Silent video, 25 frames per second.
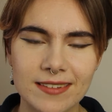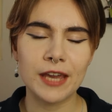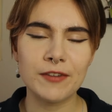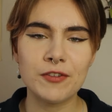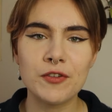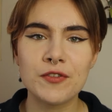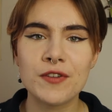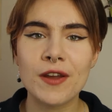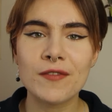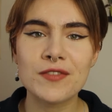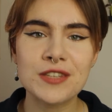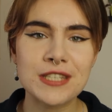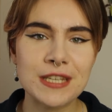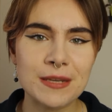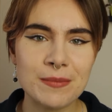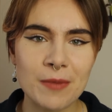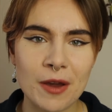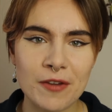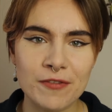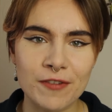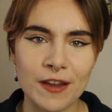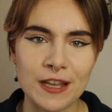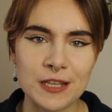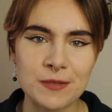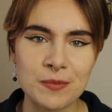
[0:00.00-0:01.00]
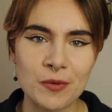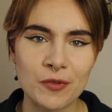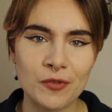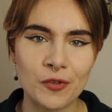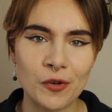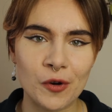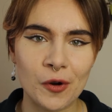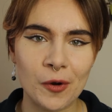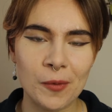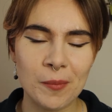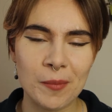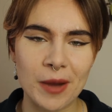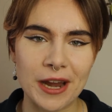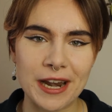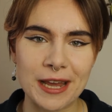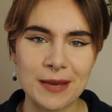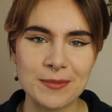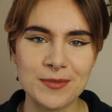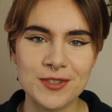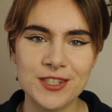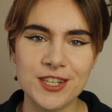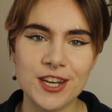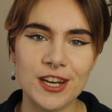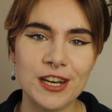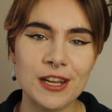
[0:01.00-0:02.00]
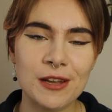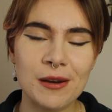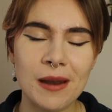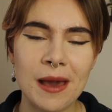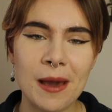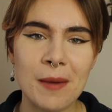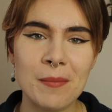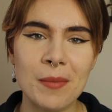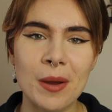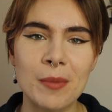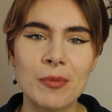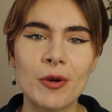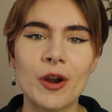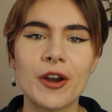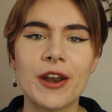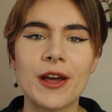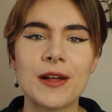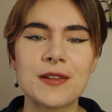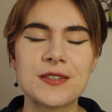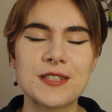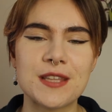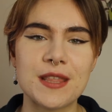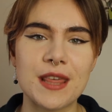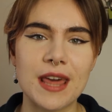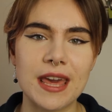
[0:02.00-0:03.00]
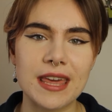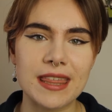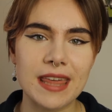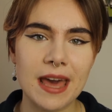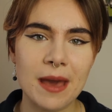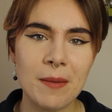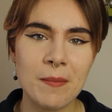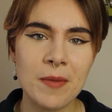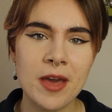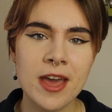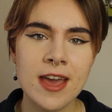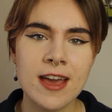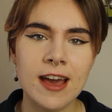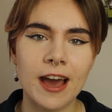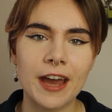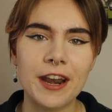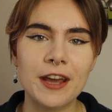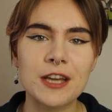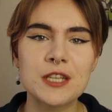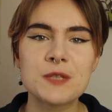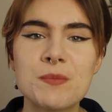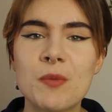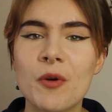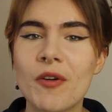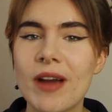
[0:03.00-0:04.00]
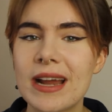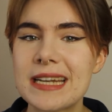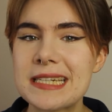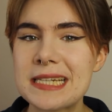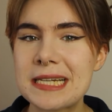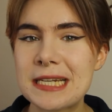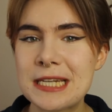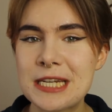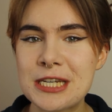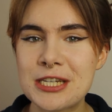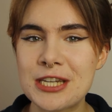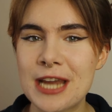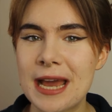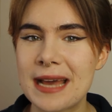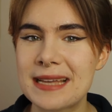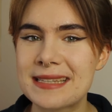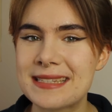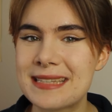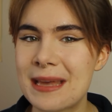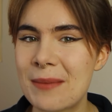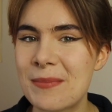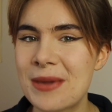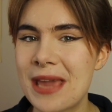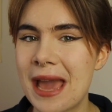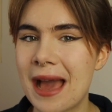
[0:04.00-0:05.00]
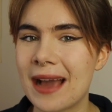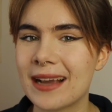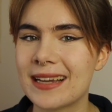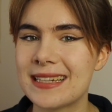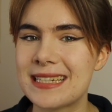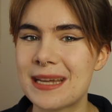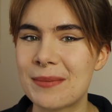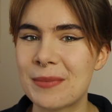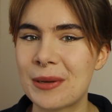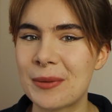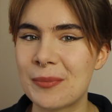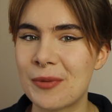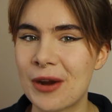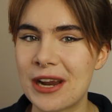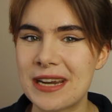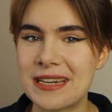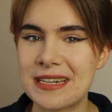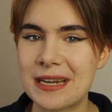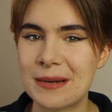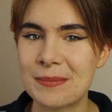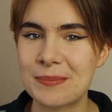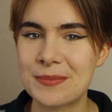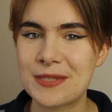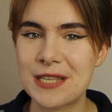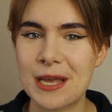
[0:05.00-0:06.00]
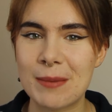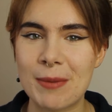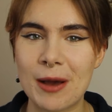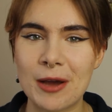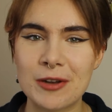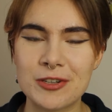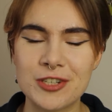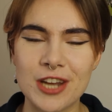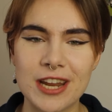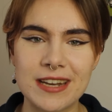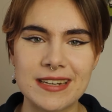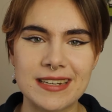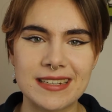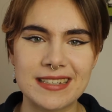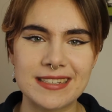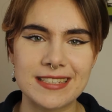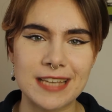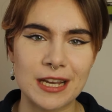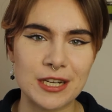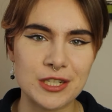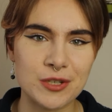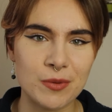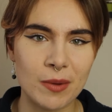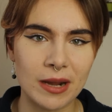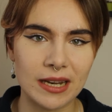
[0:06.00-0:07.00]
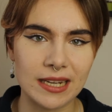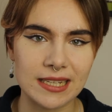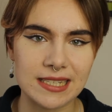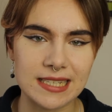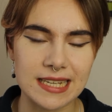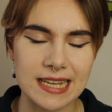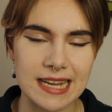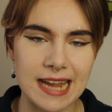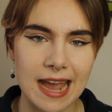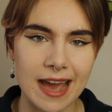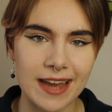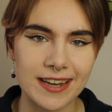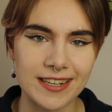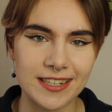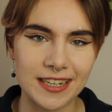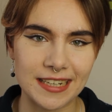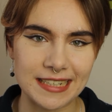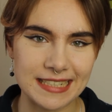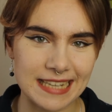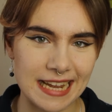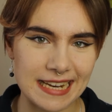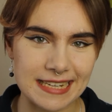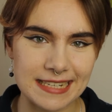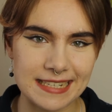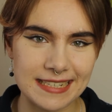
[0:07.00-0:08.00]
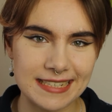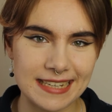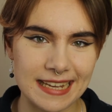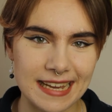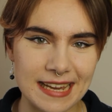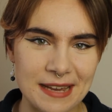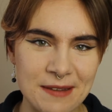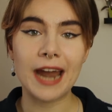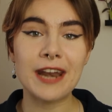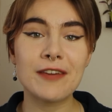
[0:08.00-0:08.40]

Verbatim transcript: If you've never seen my face before, my name's Tallulah, my pronouns are they, them, and I sporadically share semi-academic brain dumps about gender, sexuality and identity.